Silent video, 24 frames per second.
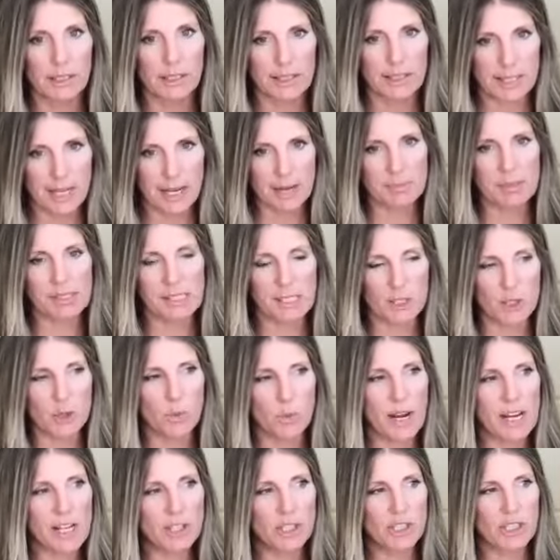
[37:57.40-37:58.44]
type
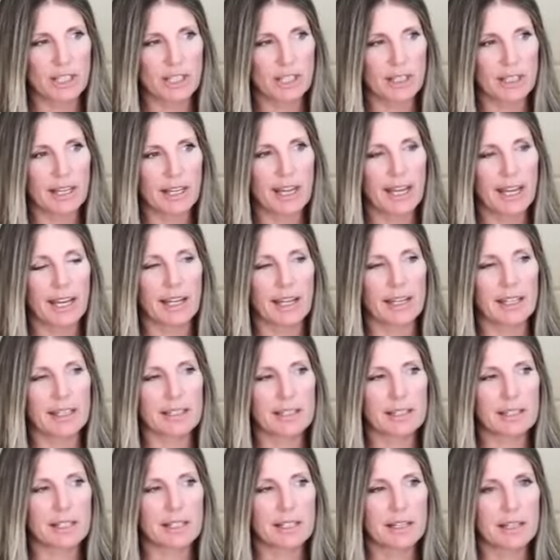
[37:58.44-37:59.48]
situation. Yeah.
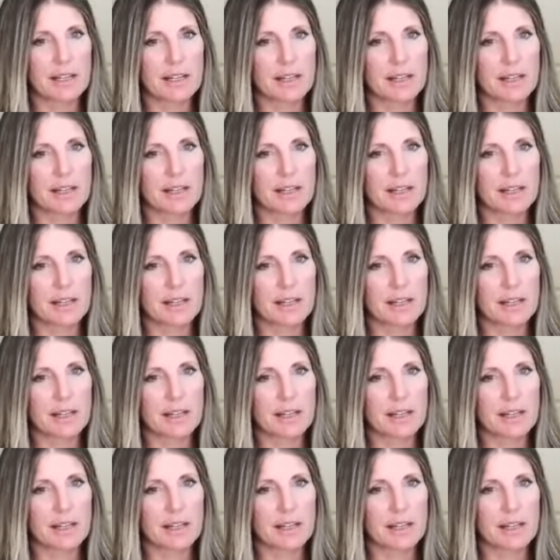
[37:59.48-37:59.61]
And